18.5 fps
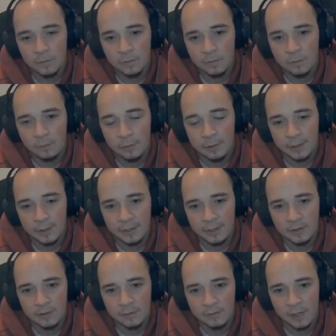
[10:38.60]
But
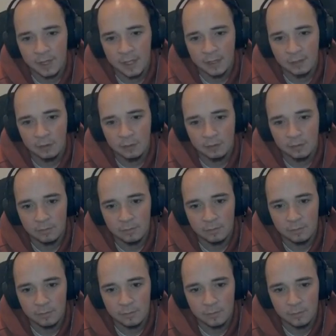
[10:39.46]
that's the final
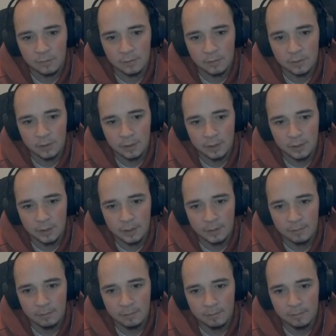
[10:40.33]

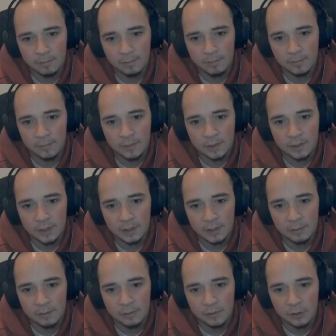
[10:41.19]

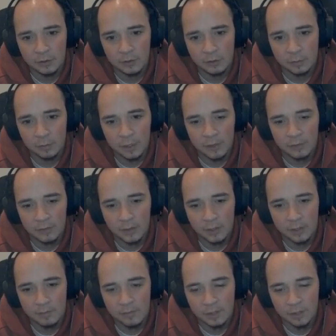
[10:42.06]
gate we've got to press
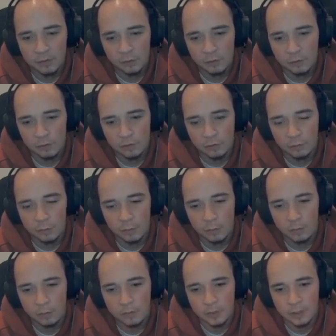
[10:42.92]
there. Make sure you jump
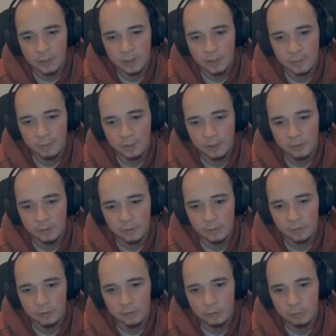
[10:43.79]
over here because there's some